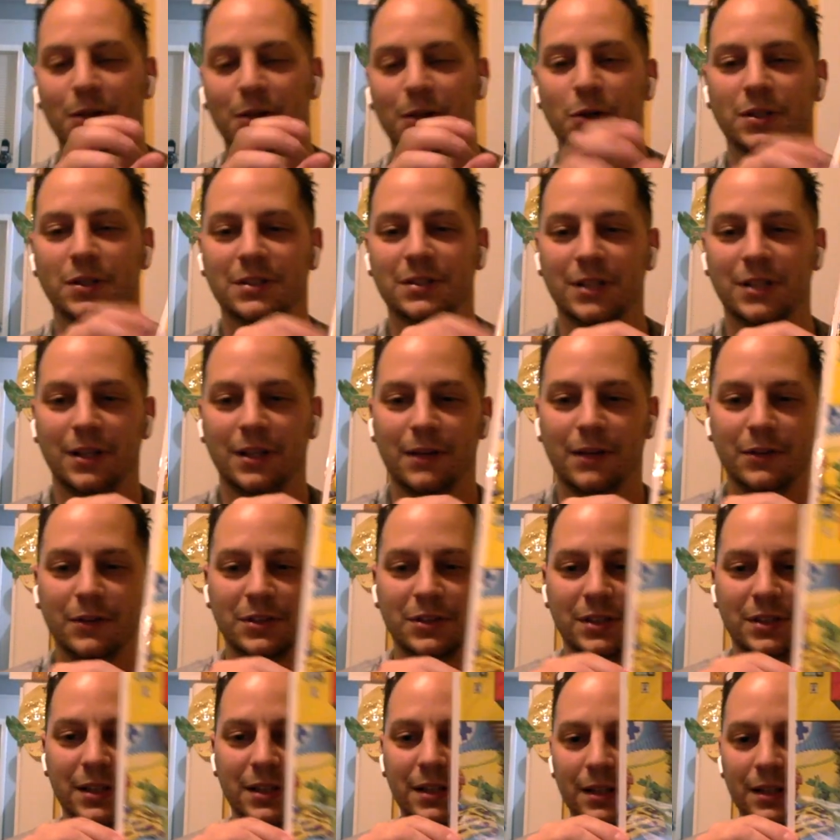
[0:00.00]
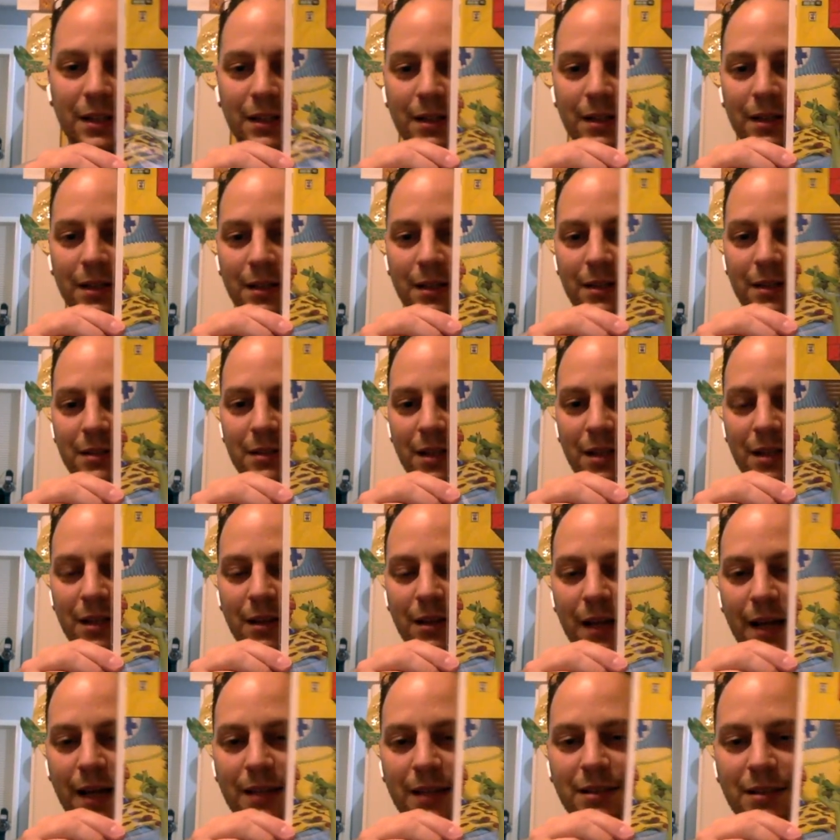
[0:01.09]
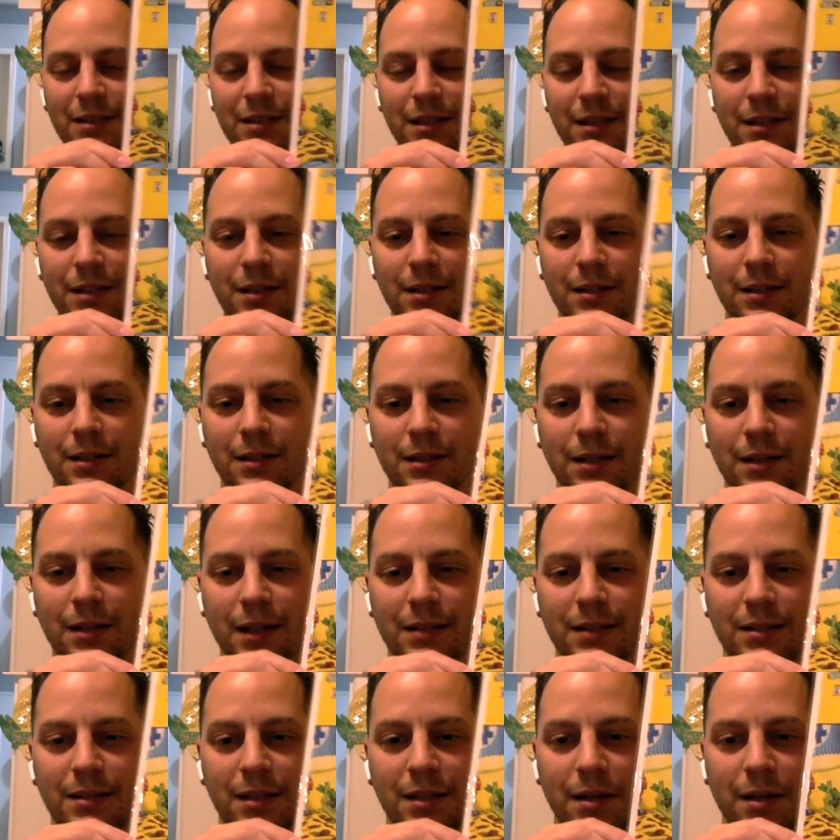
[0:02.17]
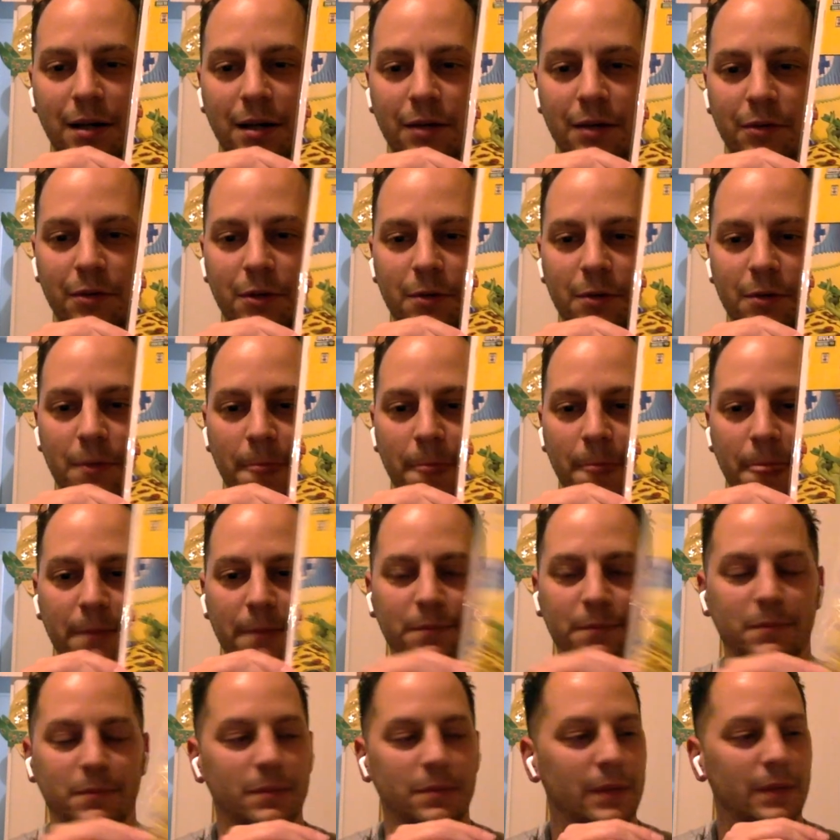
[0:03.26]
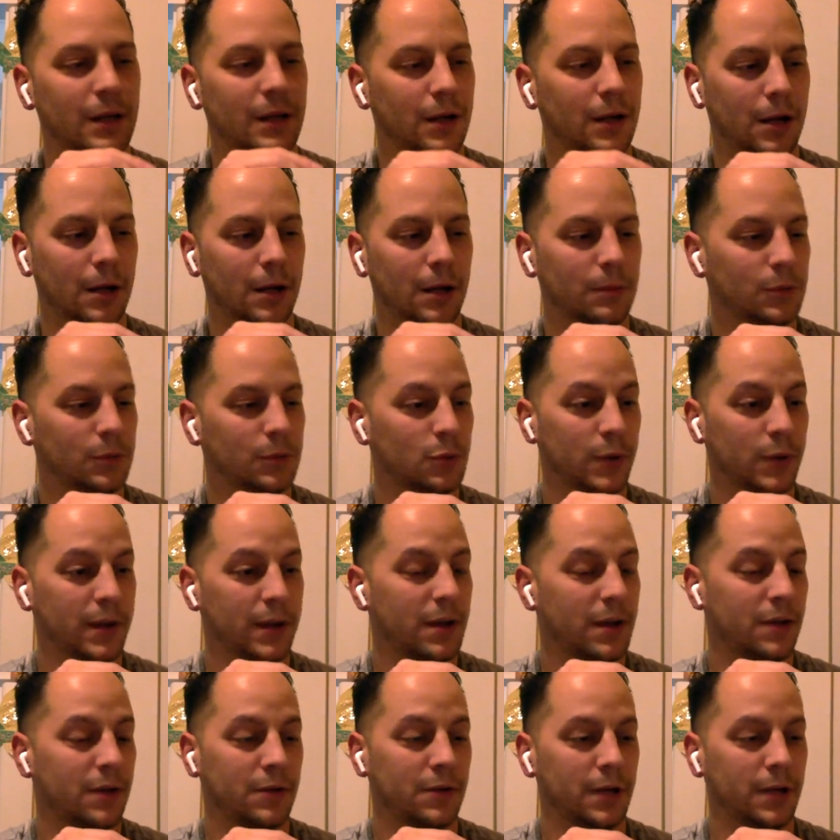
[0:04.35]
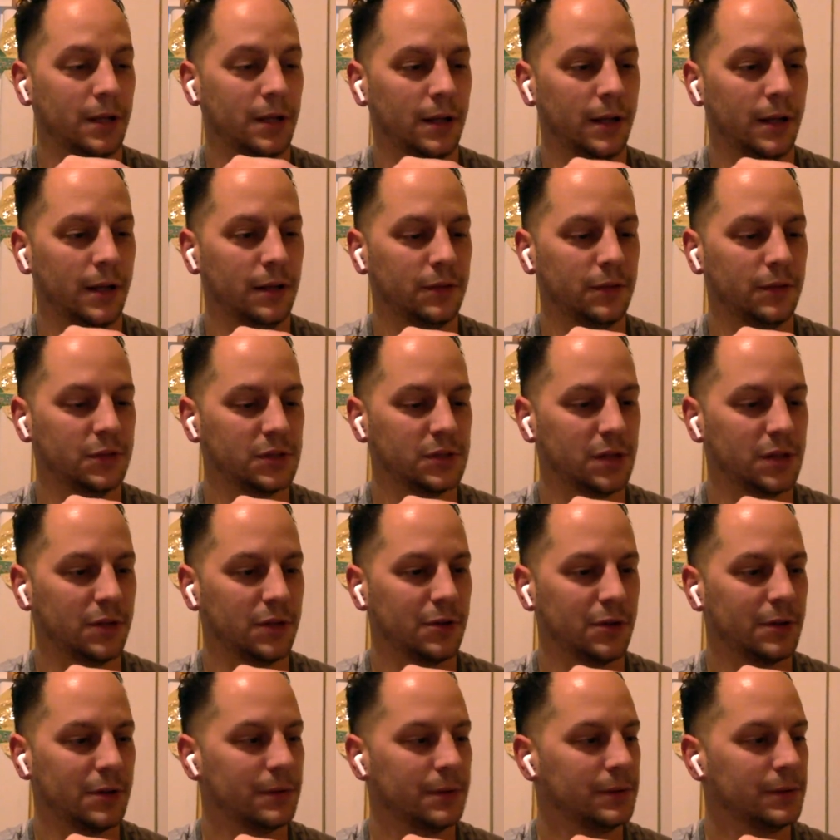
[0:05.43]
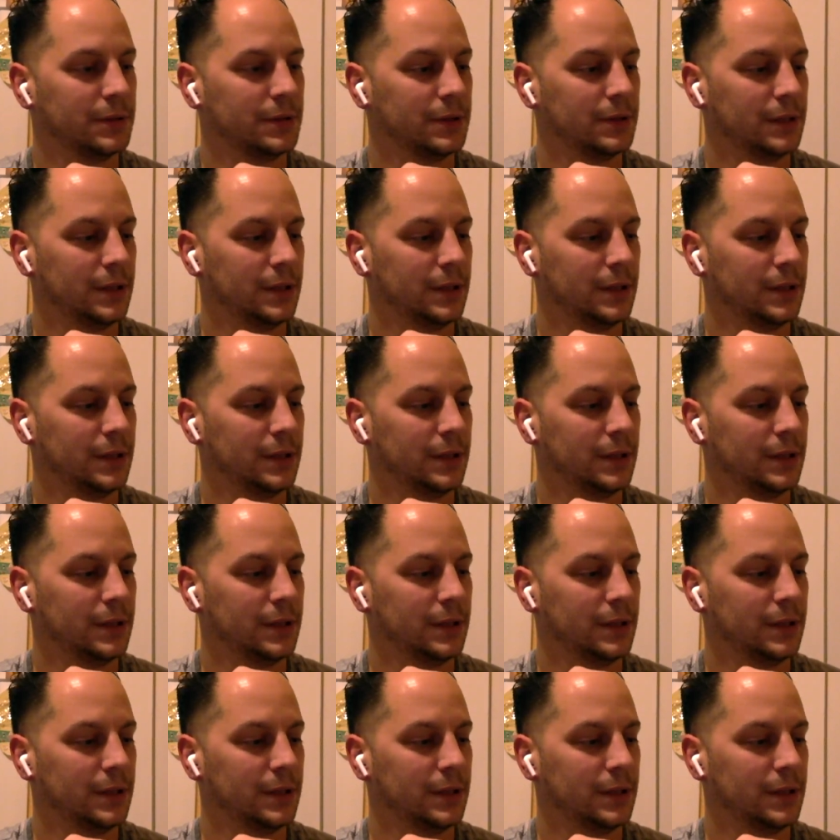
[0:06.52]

You know, and you could tell, obviously, the classic cover. Great cover. I love this cover.